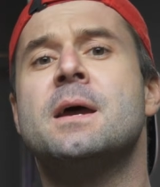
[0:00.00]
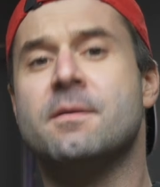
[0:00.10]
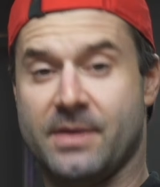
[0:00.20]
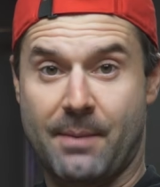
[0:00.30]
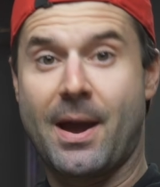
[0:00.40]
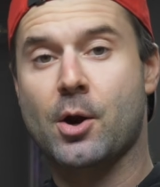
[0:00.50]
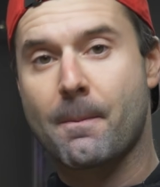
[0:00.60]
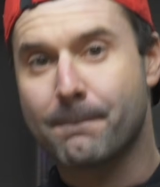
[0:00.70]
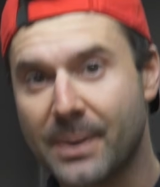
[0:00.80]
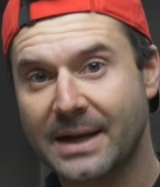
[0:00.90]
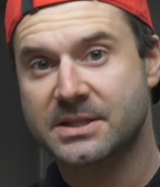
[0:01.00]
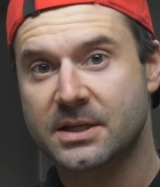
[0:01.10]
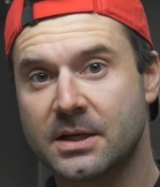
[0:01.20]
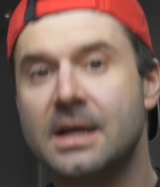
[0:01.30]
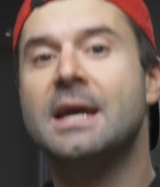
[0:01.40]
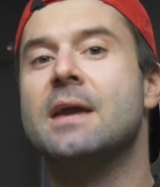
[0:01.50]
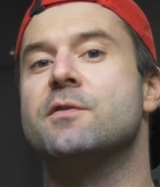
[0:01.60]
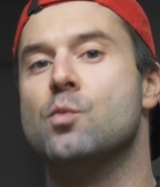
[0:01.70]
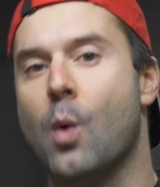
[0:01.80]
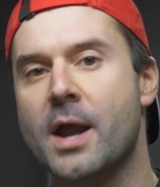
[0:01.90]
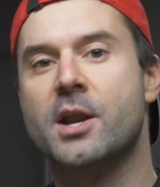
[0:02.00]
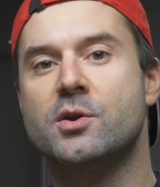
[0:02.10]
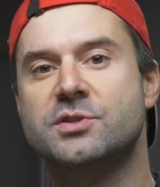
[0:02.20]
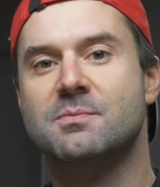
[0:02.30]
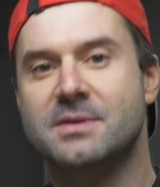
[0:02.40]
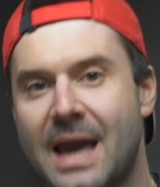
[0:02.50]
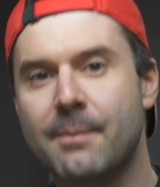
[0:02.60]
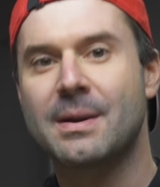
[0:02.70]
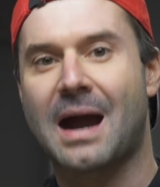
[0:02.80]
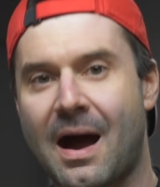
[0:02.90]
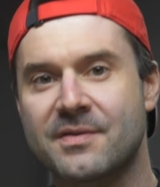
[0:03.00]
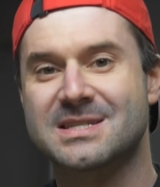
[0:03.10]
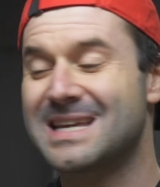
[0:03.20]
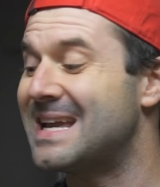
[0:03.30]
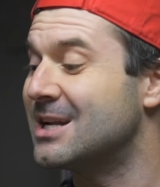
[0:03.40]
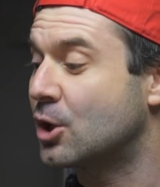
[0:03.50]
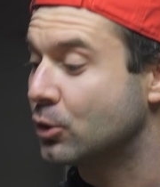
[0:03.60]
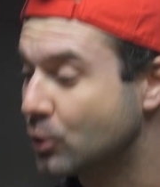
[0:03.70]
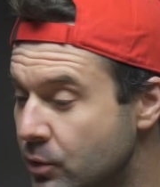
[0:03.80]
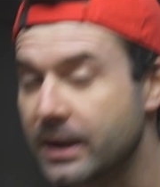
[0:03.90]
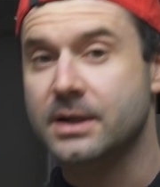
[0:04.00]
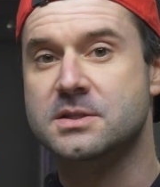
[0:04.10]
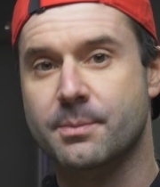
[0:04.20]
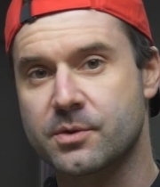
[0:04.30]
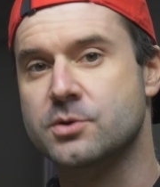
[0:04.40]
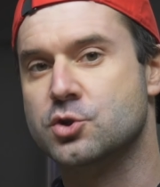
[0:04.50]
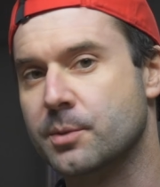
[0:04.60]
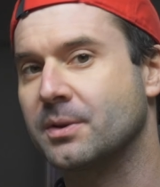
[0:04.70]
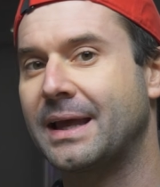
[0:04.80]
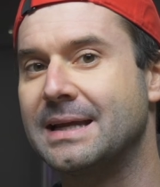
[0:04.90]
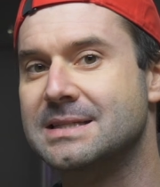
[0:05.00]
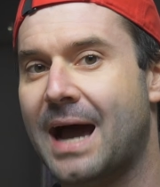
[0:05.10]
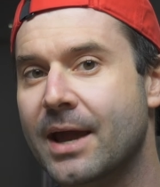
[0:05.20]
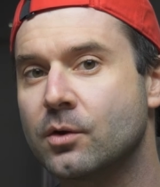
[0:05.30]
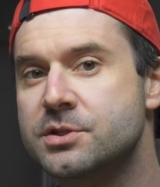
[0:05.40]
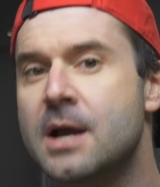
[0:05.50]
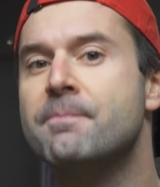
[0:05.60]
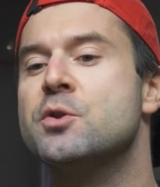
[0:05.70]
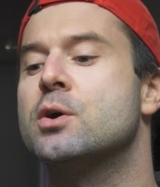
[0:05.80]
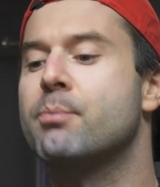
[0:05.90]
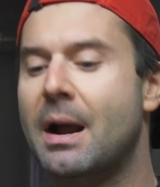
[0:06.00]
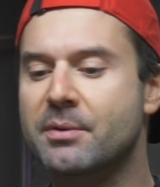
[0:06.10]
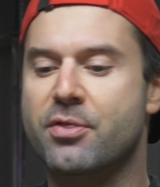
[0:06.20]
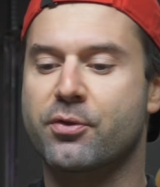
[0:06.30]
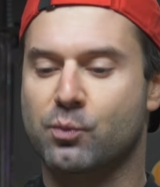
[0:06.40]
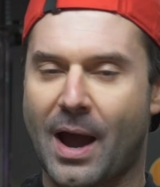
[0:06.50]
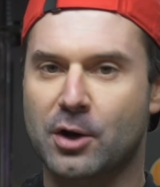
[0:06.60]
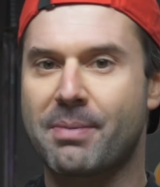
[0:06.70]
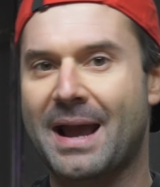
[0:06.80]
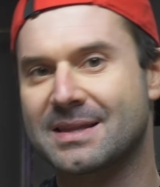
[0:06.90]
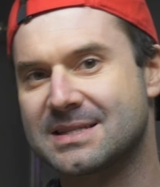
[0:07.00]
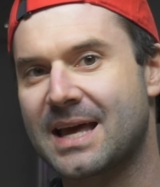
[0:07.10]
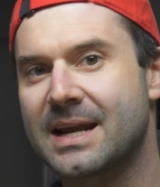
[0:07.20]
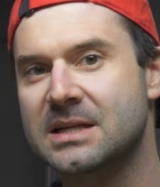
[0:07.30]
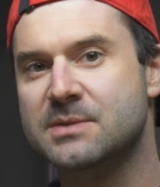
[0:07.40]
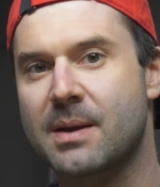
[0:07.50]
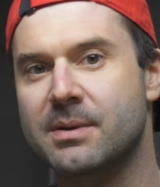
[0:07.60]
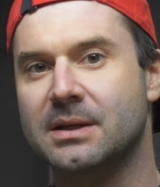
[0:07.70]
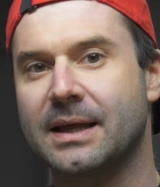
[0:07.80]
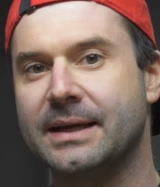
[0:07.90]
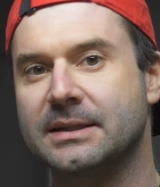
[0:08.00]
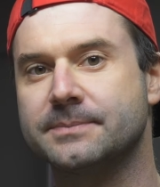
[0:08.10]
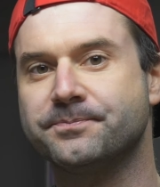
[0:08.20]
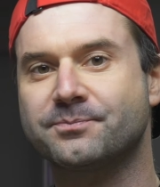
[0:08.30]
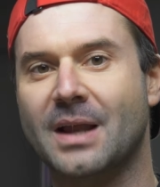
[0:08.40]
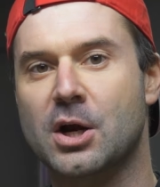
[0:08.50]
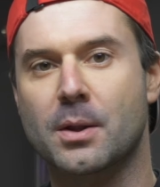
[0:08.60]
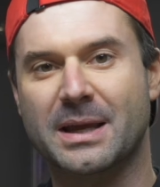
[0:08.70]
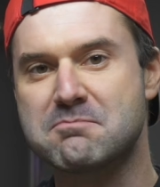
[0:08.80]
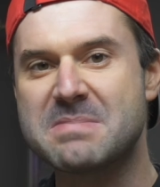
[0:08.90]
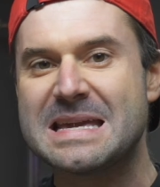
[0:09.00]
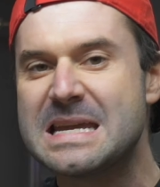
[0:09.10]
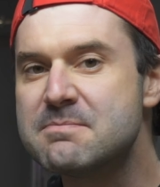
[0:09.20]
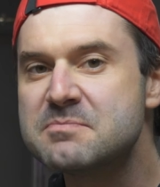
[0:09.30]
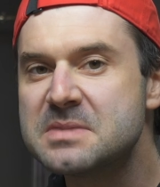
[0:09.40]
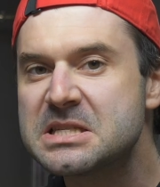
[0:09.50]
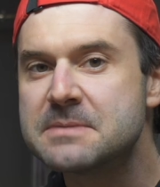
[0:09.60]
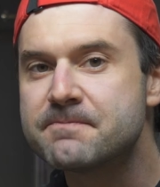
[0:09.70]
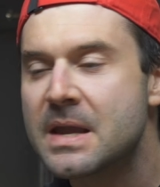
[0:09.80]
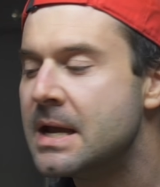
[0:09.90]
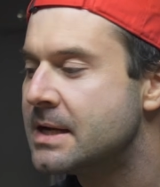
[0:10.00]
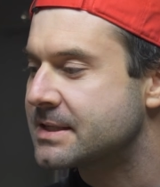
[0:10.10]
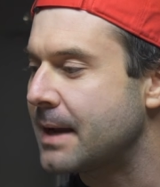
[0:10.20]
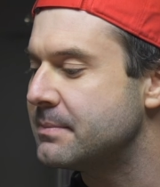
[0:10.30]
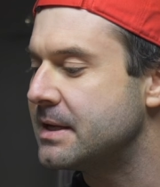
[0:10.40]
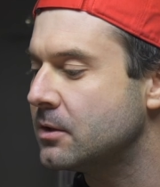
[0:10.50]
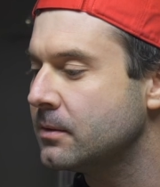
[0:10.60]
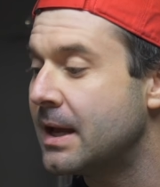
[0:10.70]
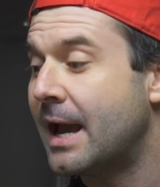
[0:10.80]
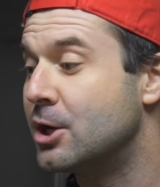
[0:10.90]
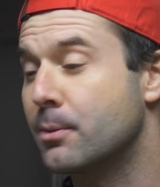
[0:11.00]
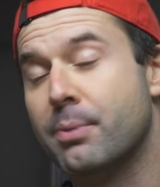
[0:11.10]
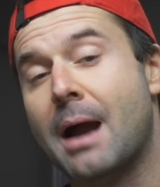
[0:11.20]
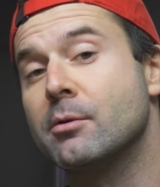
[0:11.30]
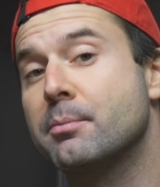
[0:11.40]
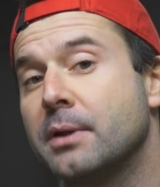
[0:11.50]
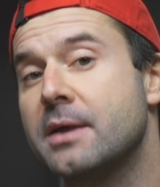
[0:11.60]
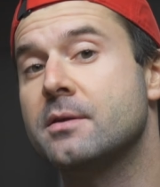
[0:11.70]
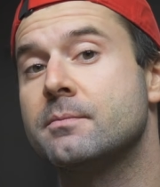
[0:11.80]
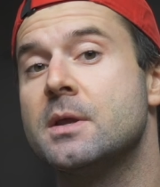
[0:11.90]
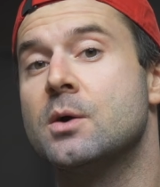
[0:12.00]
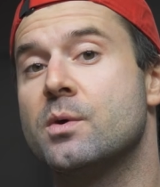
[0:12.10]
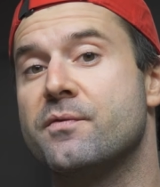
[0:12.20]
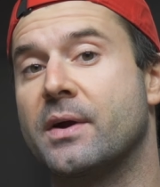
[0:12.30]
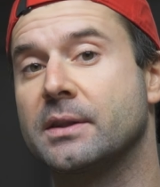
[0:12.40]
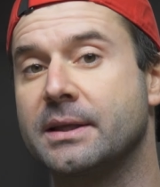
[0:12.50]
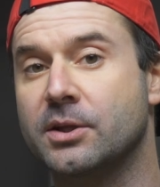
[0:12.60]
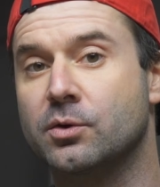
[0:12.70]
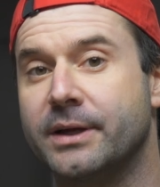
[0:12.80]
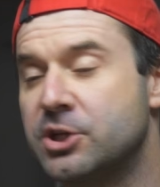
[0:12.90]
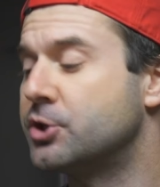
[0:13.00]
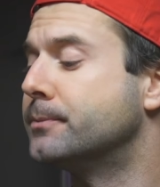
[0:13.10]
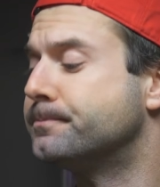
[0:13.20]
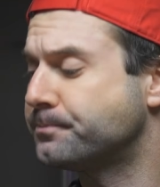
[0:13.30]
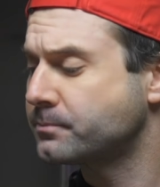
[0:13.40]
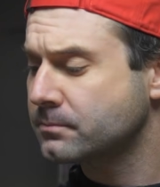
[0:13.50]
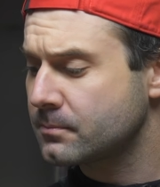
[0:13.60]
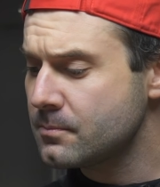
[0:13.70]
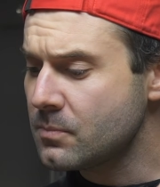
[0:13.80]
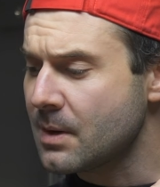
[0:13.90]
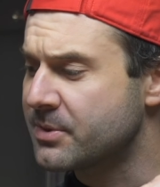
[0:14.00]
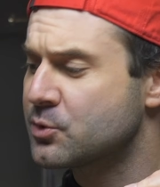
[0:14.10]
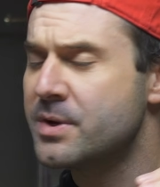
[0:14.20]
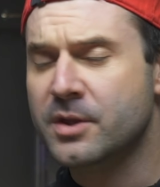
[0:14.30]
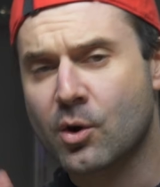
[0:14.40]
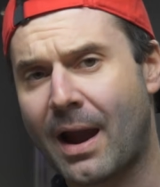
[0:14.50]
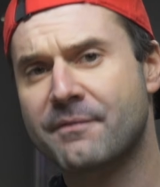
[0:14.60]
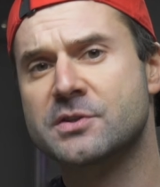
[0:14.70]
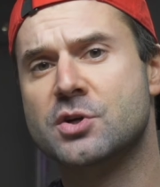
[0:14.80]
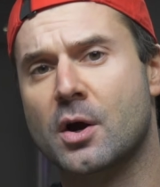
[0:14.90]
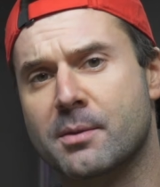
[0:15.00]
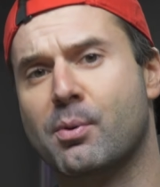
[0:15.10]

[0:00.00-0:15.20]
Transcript: for that matter, but if you wanted to do some gaming on this thing, including some of those AAA titles, you could probably throttle back the settings maybe to like mediums type deal, and you could probably play them with fairly little issue. Between the graphics card, the